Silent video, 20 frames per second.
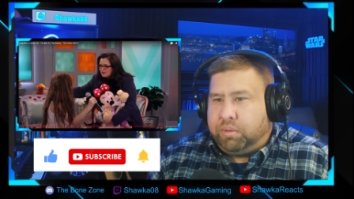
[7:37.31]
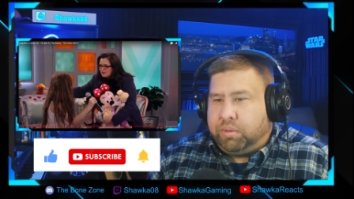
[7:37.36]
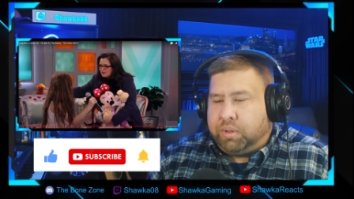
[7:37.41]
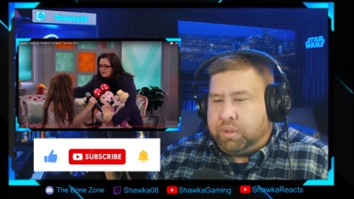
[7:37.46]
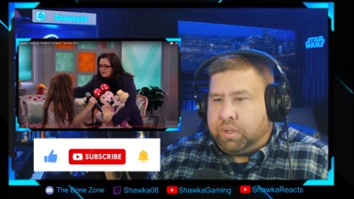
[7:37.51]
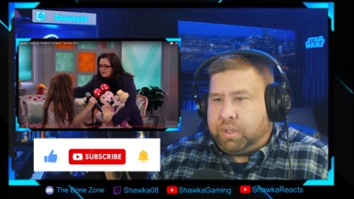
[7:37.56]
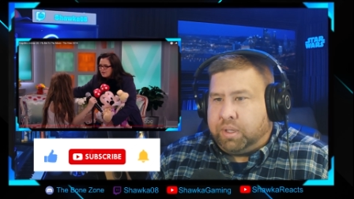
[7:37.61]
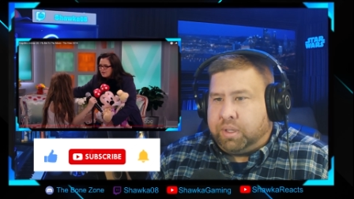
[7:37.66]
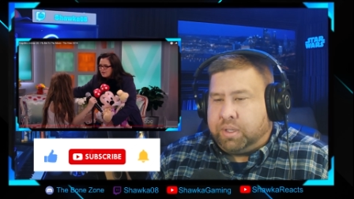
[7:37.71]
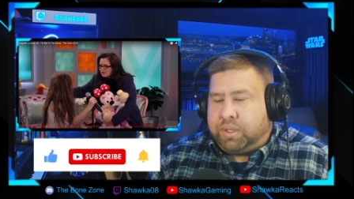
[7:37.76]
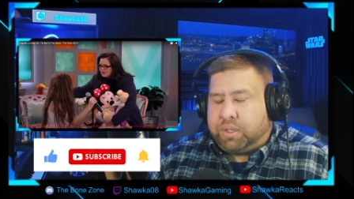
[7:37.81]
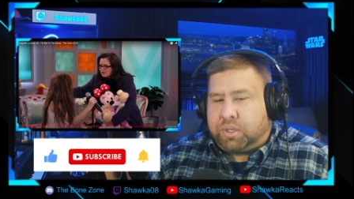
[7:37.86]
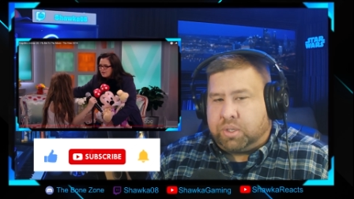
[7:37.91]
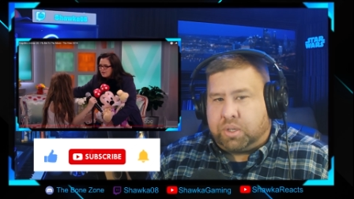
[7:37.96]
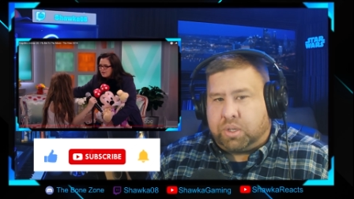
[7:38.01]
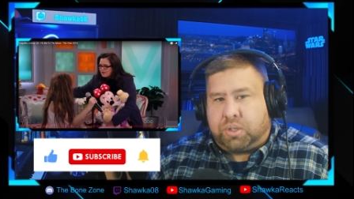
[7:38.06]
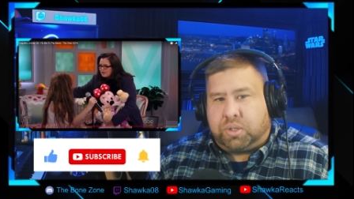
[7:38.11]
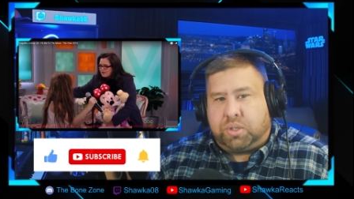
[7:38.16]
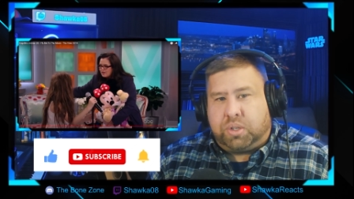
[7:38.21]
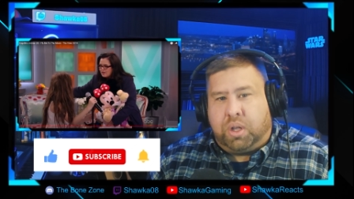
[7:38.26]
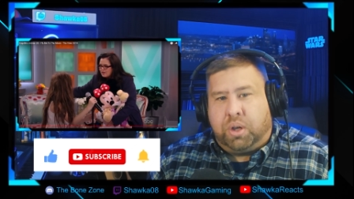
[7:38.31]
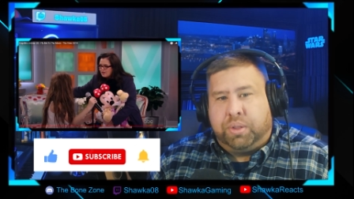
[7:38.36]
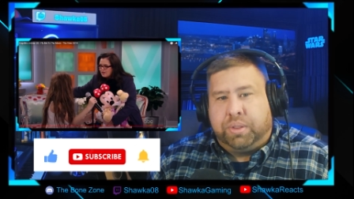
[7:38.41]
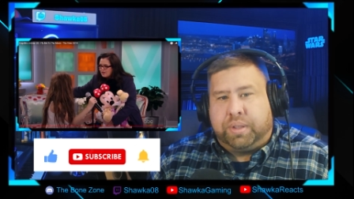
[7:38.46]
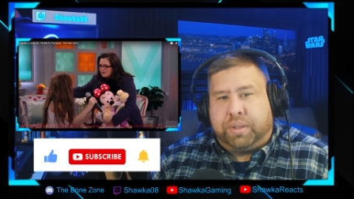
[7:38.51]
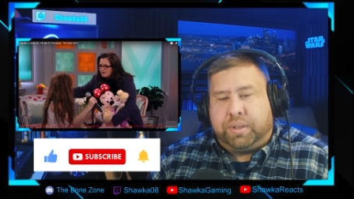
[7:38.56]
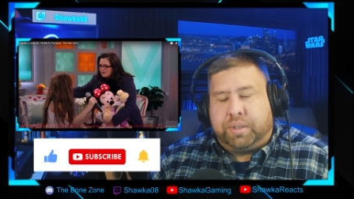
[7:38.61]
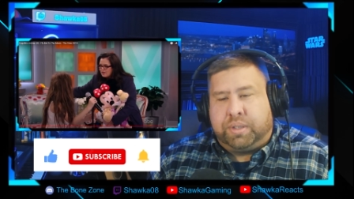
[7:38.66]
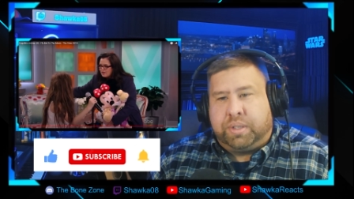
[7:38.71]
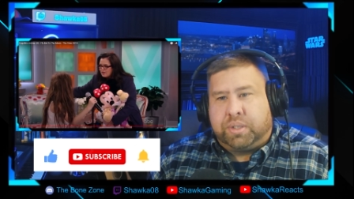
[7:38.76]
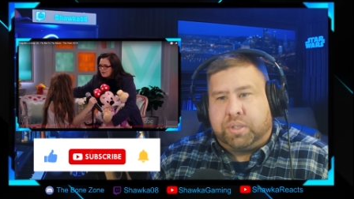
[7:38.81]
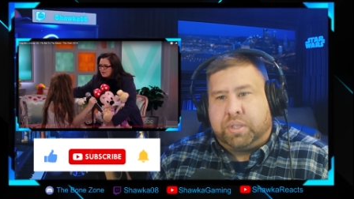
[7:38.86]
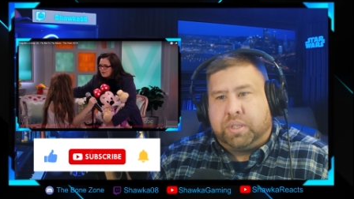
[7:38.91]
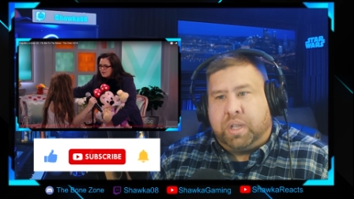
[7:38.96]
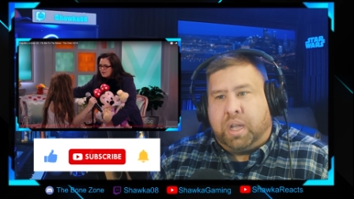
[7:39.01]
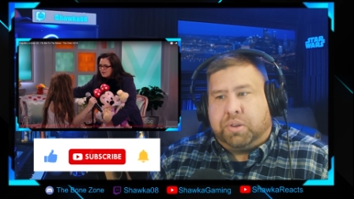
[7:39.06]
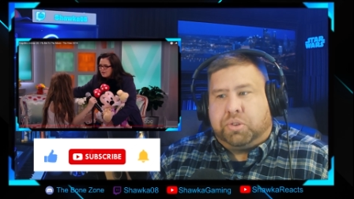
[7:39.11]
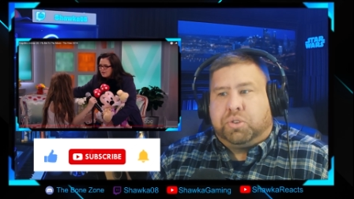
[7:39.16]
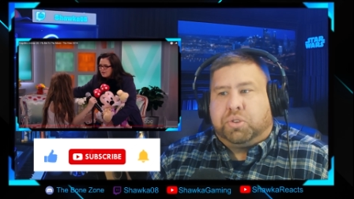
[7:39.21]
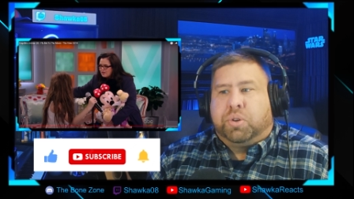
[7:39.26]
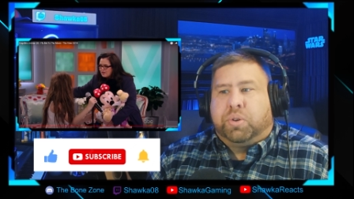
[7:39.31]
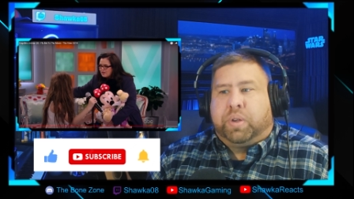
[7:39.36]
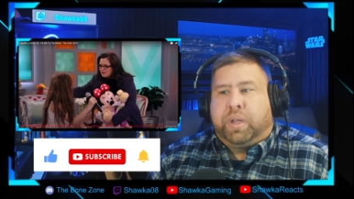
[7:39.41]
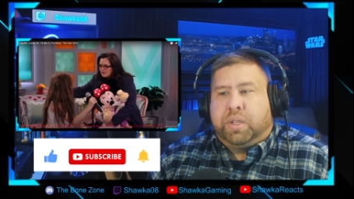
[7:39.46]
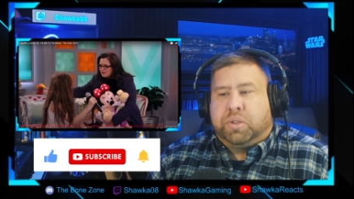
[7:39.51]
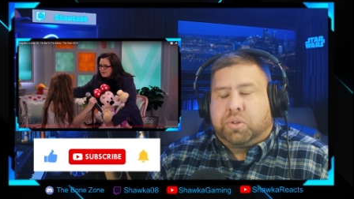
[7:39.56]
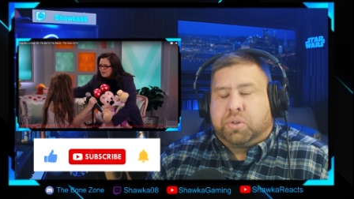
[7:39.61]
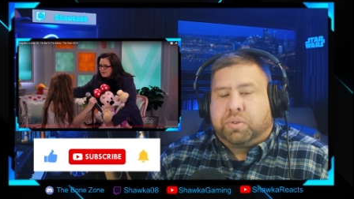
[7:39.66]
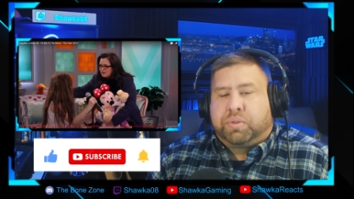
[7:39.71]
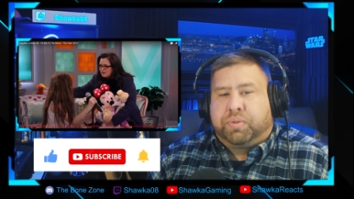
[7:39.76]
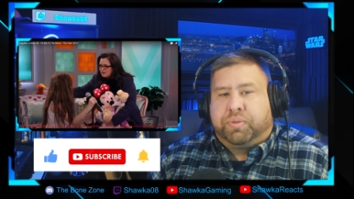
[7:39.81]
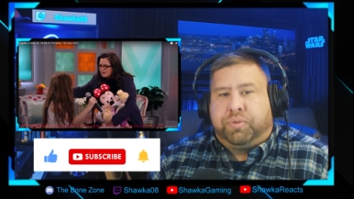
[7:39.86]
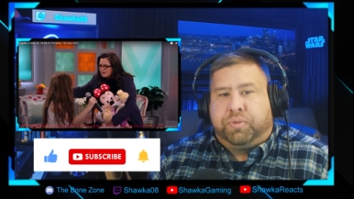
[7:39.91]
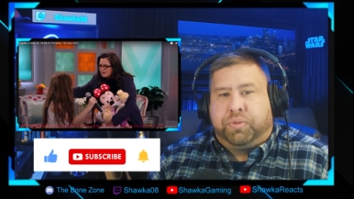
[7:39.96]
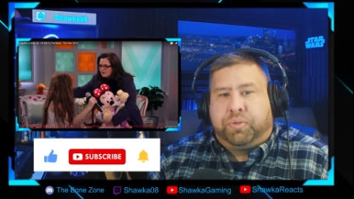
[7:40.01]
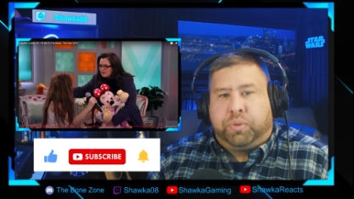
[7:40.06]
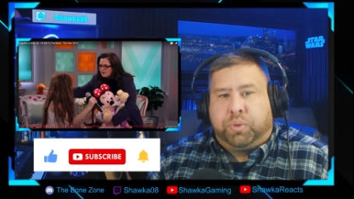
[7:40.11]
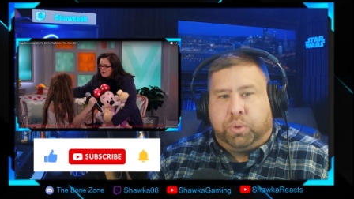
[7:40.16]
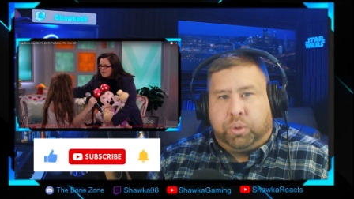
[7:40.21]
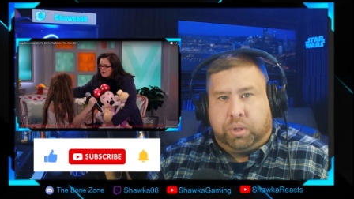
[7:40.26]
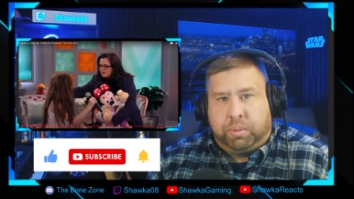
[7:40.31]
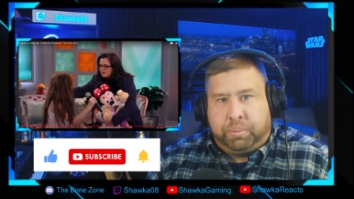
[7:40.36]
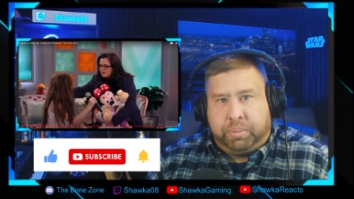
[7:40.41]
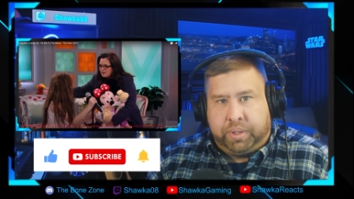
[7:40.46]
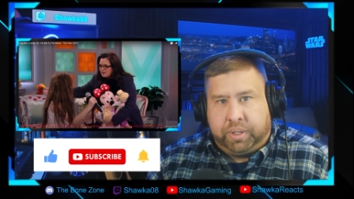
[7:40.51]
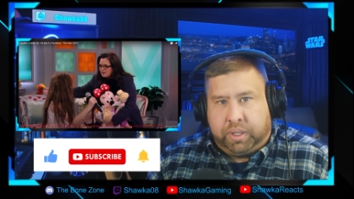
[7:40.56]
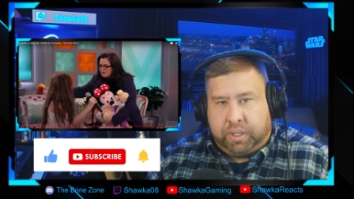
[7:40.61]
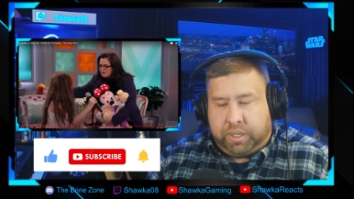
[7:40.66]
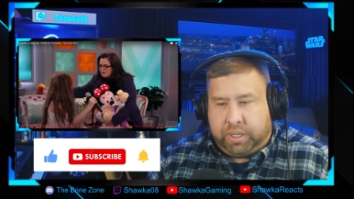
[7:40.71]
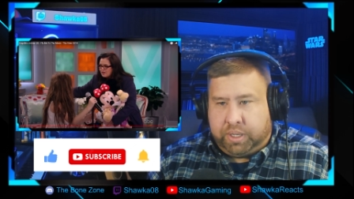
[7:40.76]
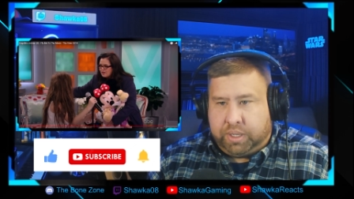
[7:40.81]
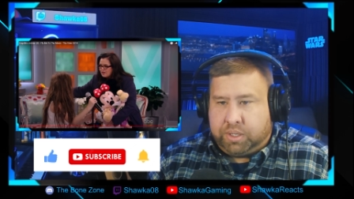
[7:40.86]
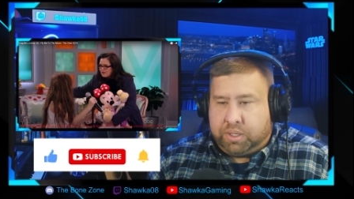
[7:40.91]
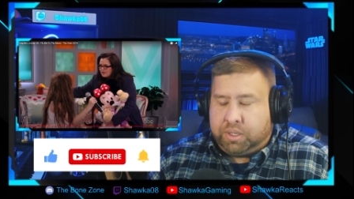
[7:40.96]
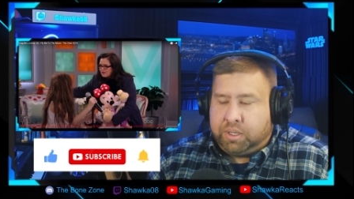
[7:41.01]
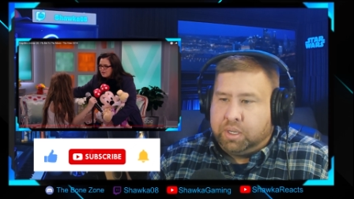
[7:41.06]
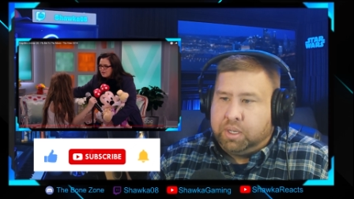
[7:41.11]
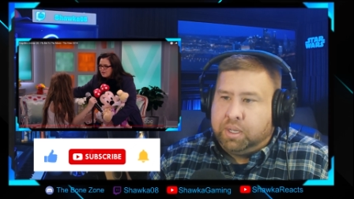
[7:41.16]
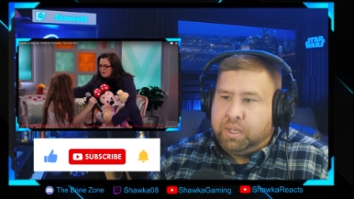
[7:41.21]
this is a song that does not showcase her full abilities,